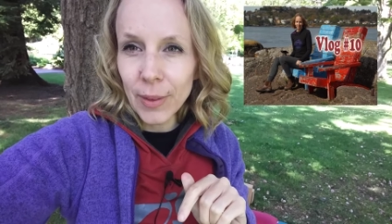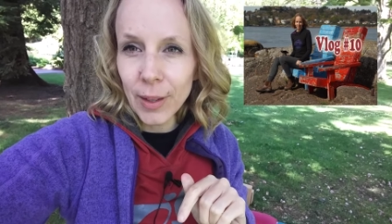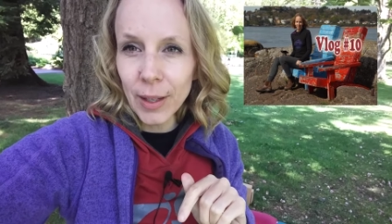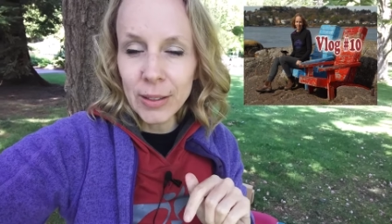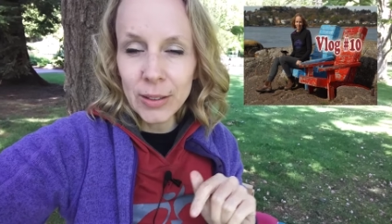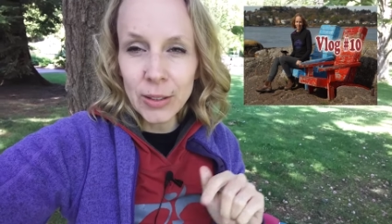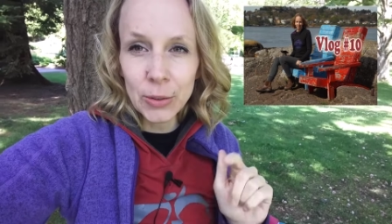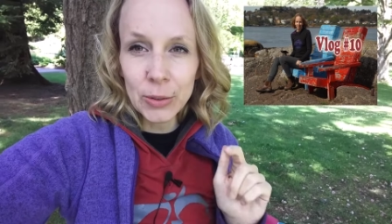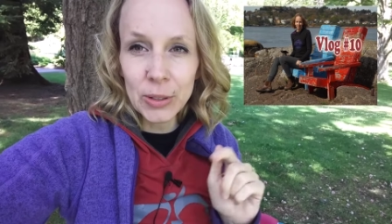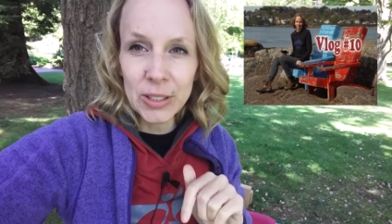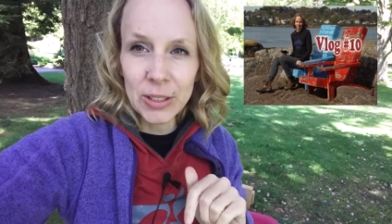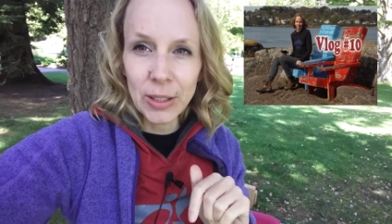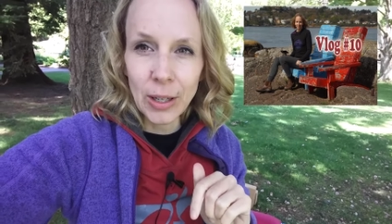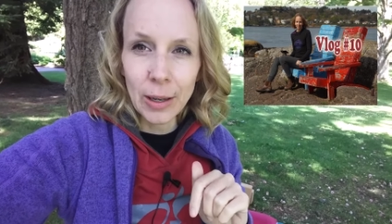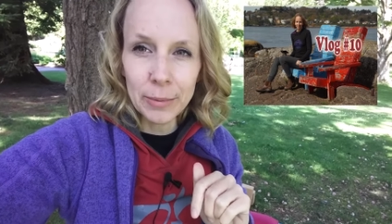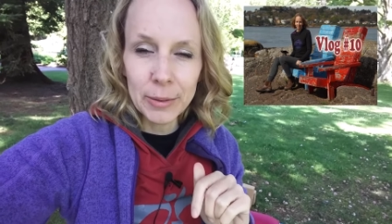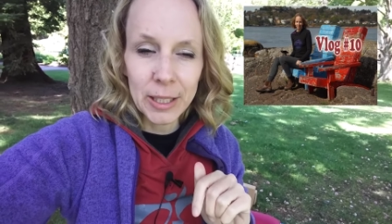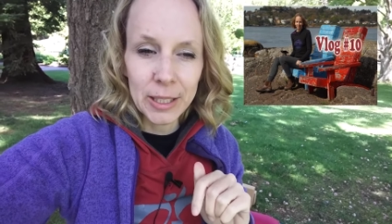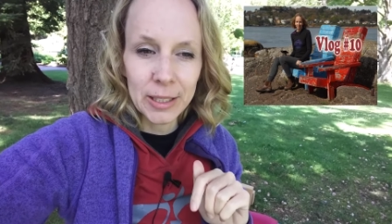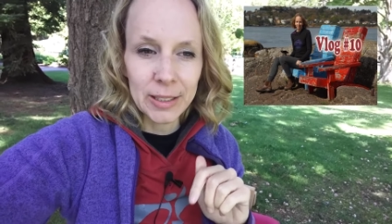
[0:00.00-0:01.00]
And so he
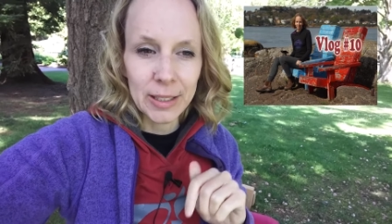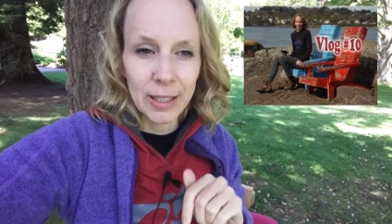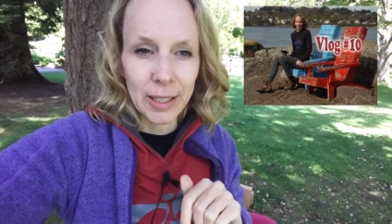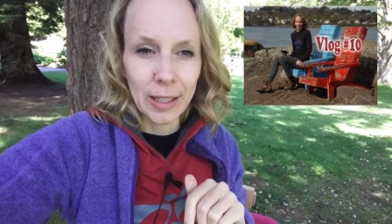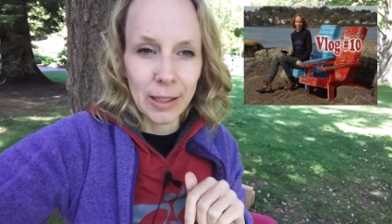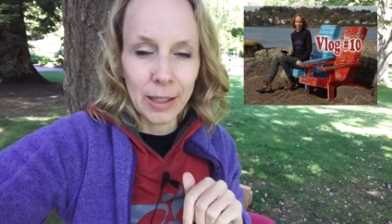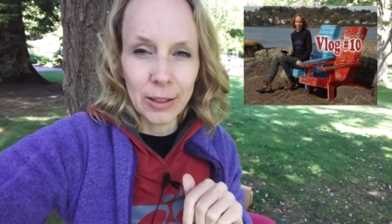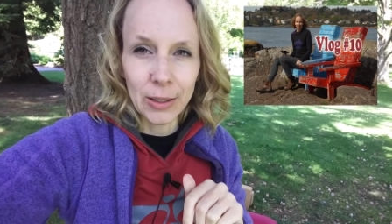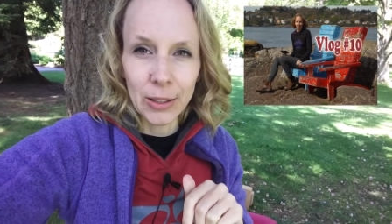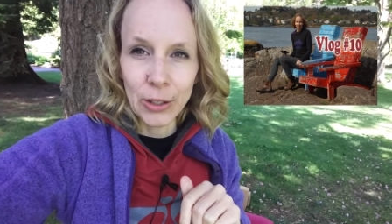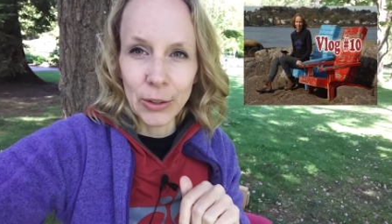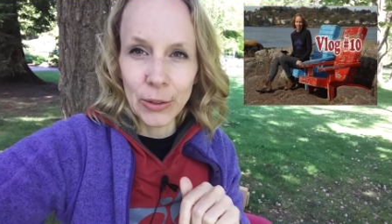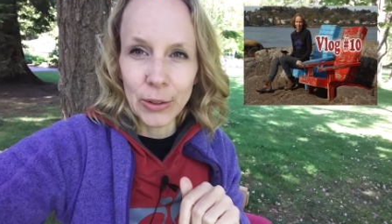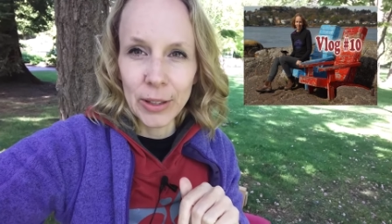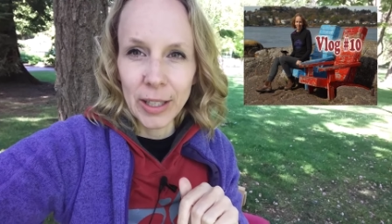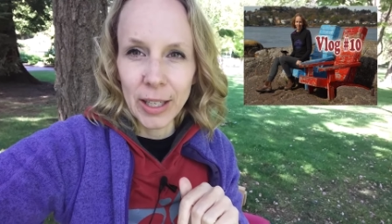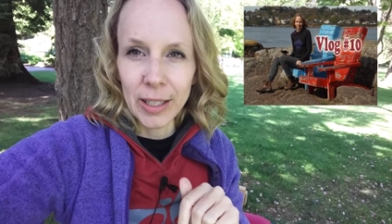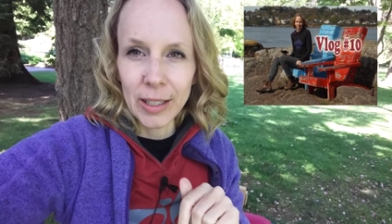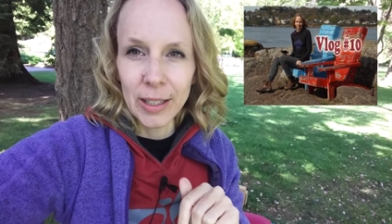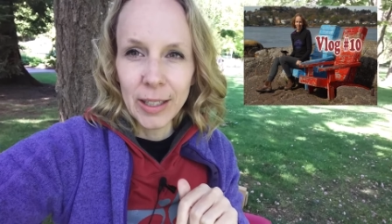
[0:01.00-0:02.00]
stopped and he said hello,
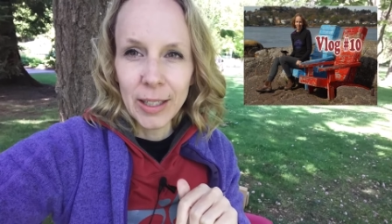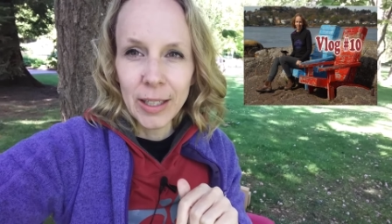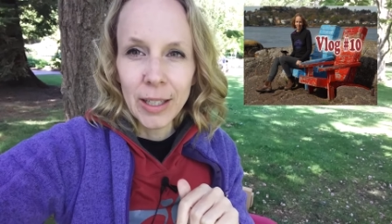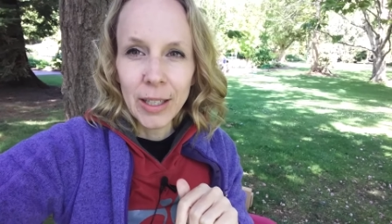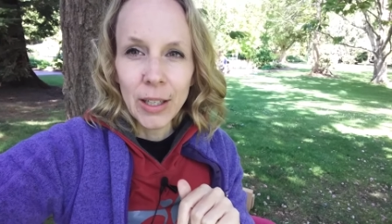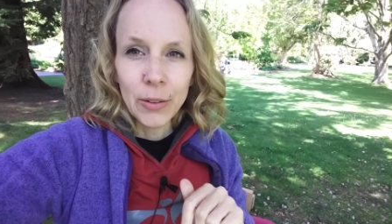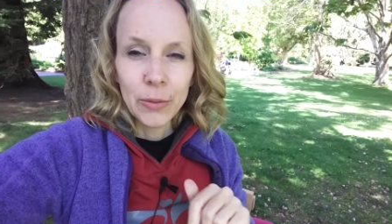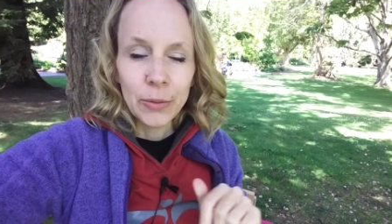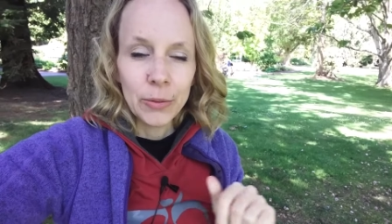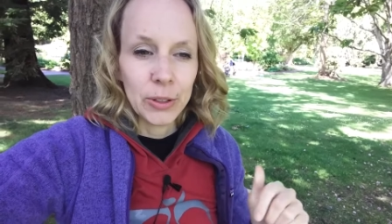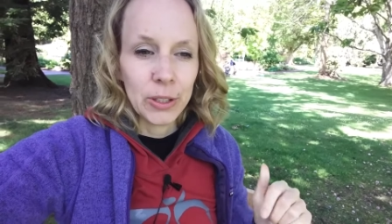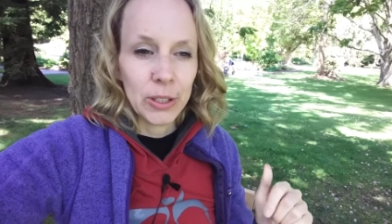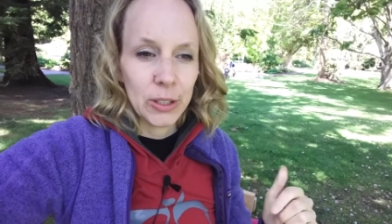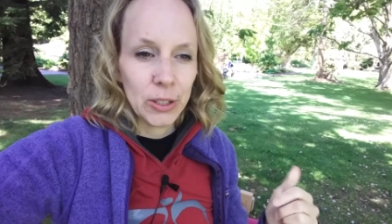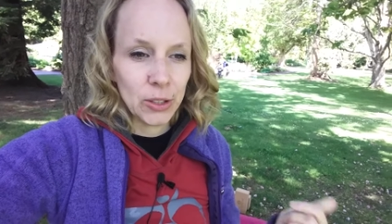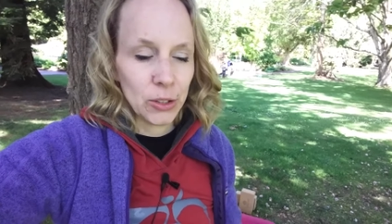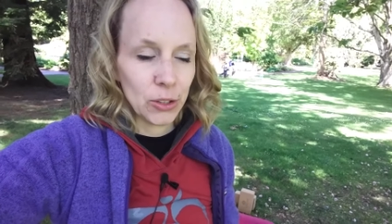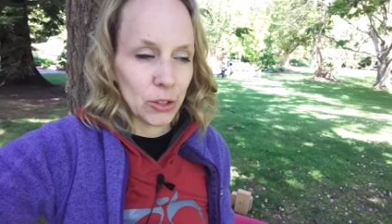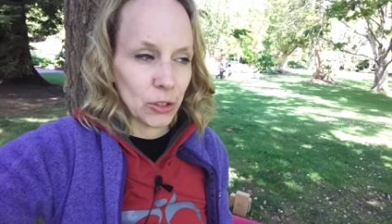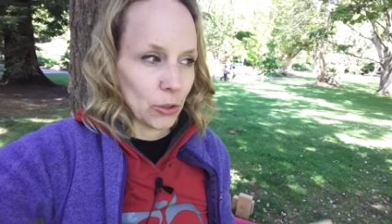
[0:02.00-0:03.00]
and then we
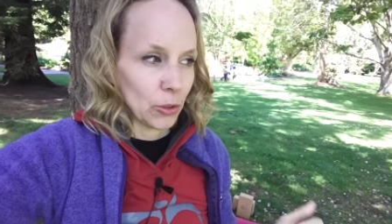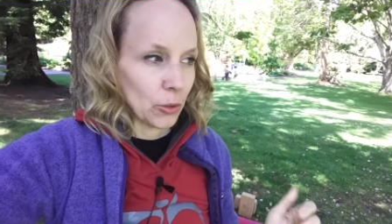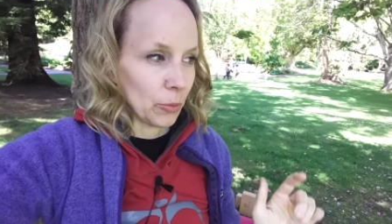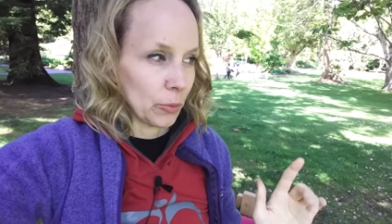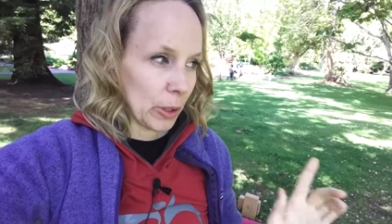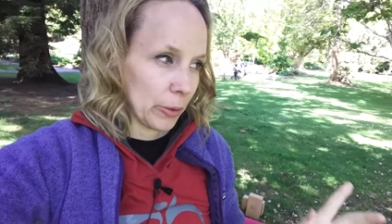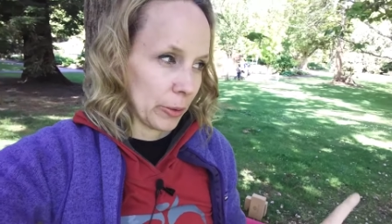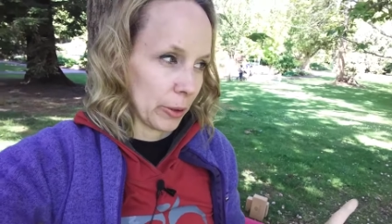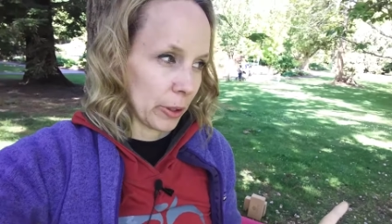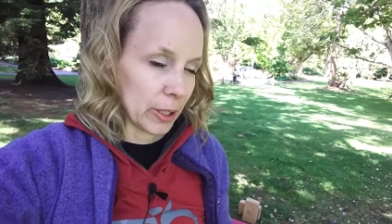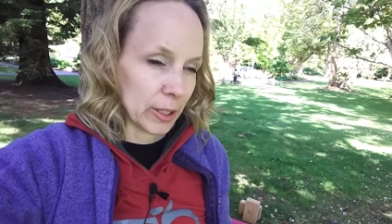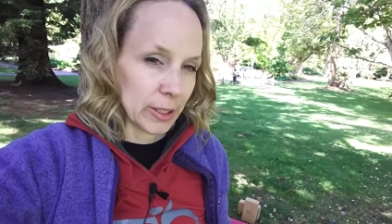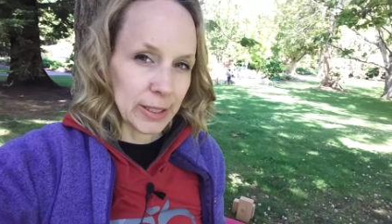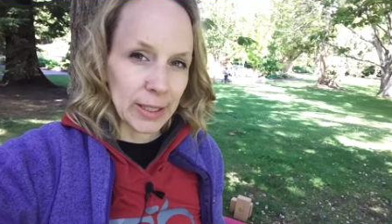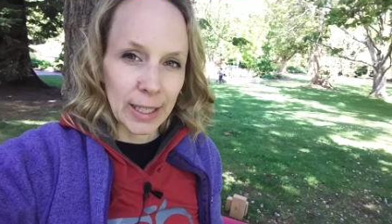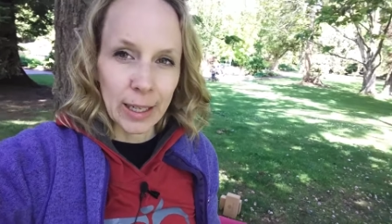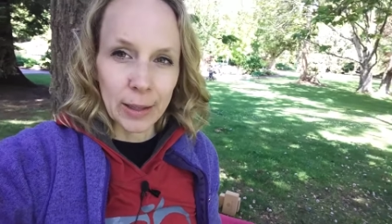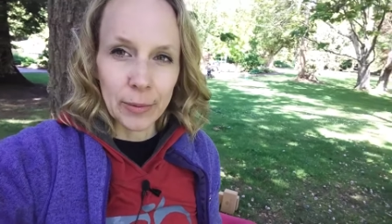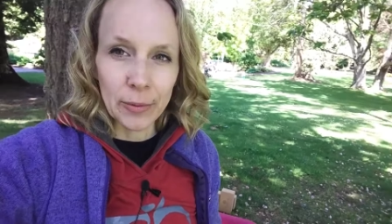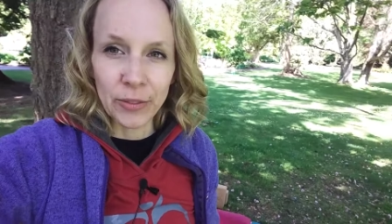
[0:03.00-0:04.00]
showed him where we were going to
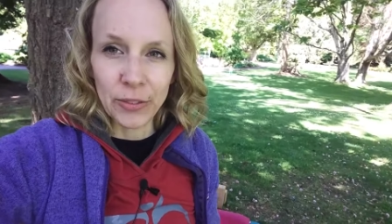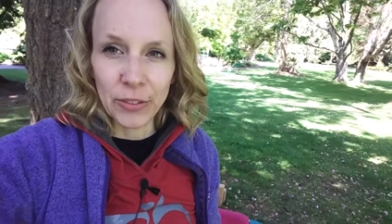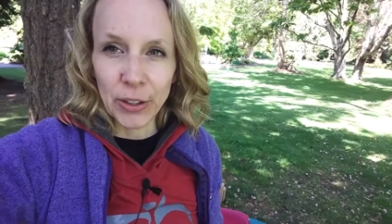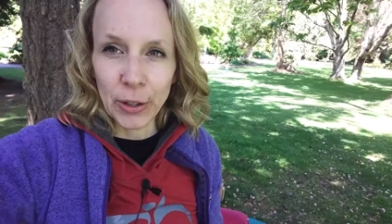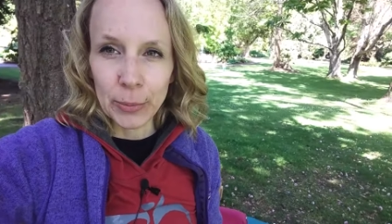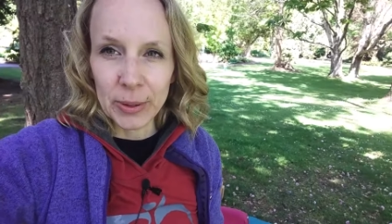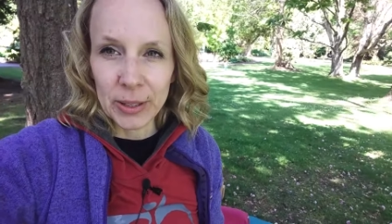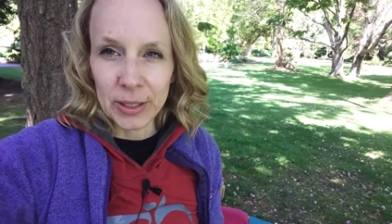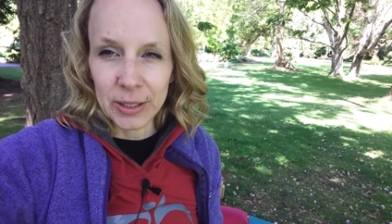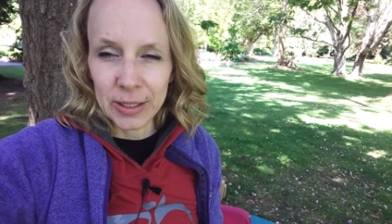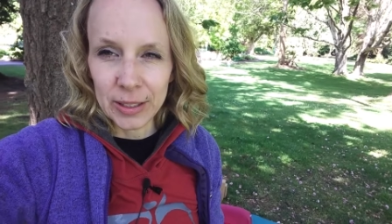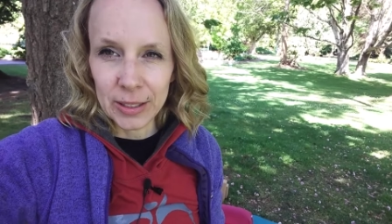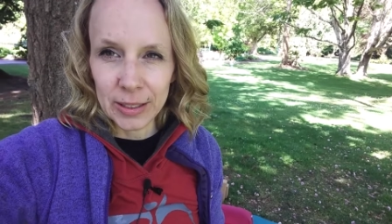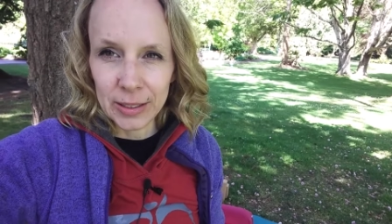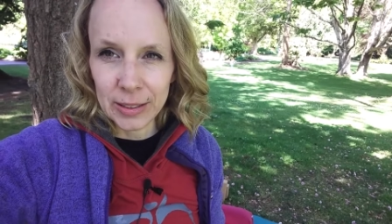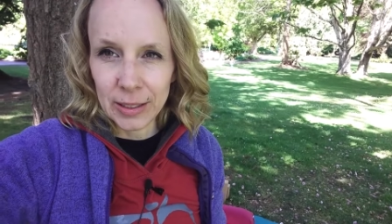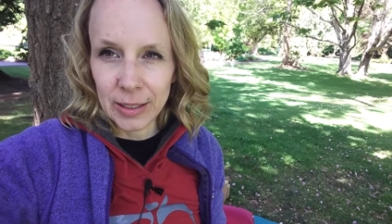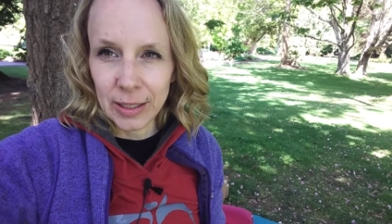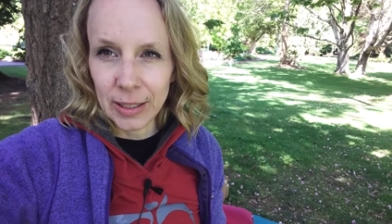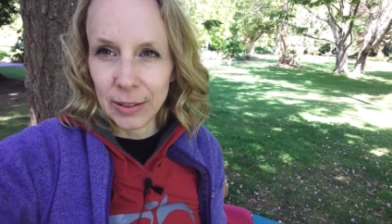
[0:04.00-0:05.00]
set up and film, and
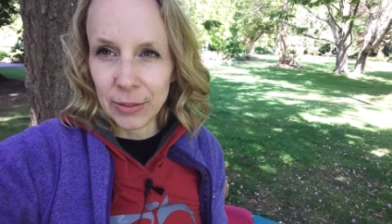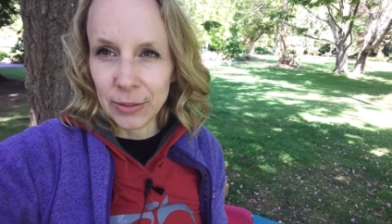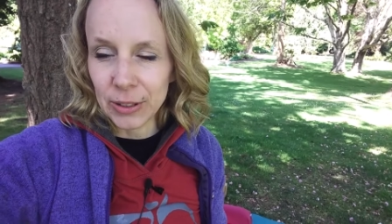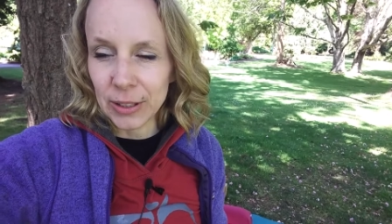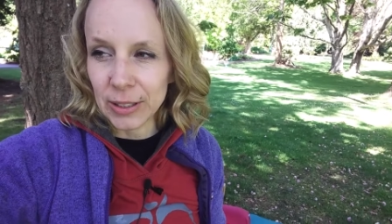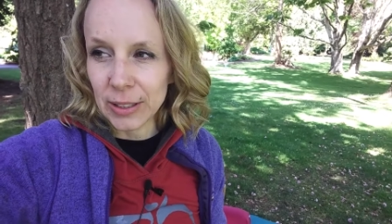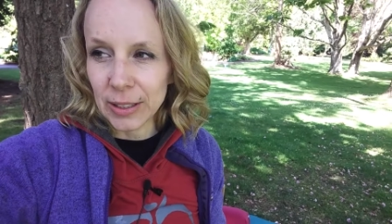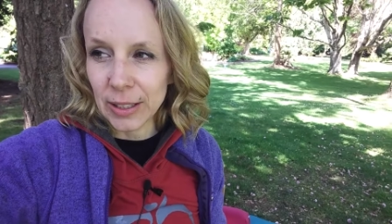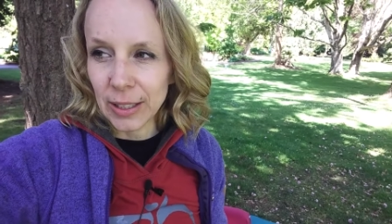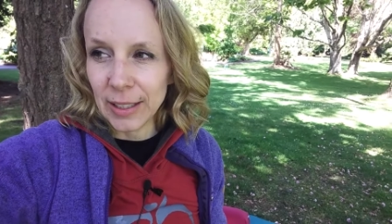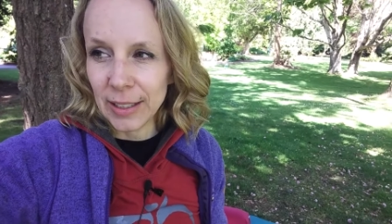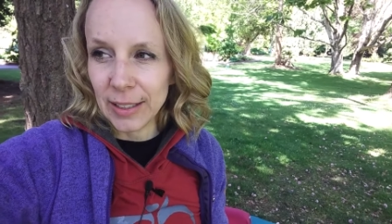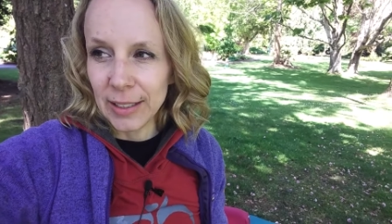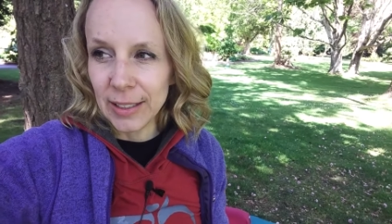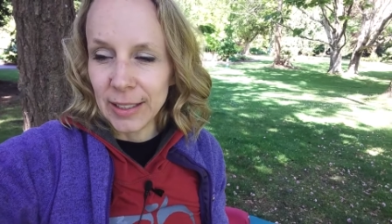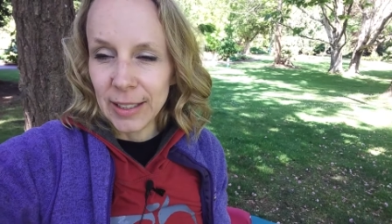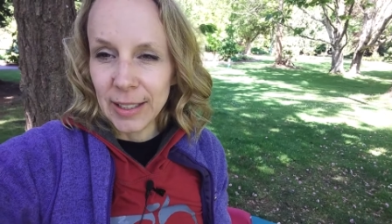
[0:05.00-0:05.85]
he he was uh,